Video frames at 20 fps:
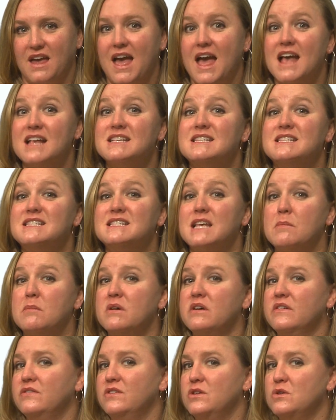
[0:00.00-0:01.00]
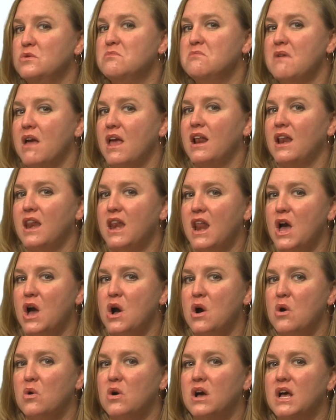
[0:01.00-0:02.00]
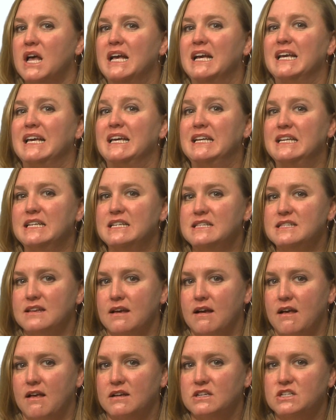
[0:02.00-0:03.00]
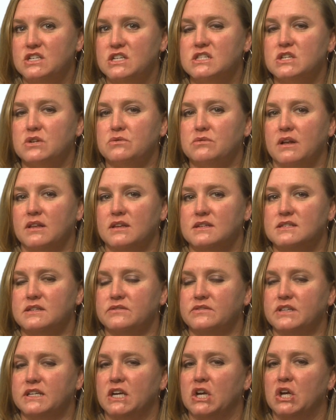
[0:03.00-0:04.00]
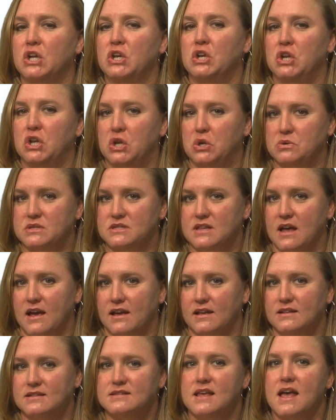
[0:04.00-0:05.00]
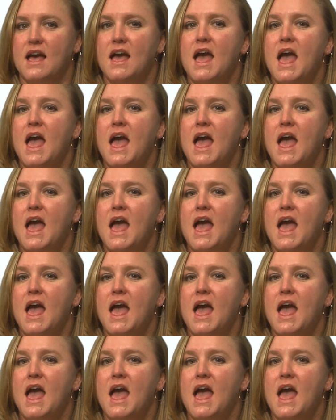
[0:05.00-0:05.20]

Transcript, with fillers: As some of you may know, kinesiology is a relatively new science.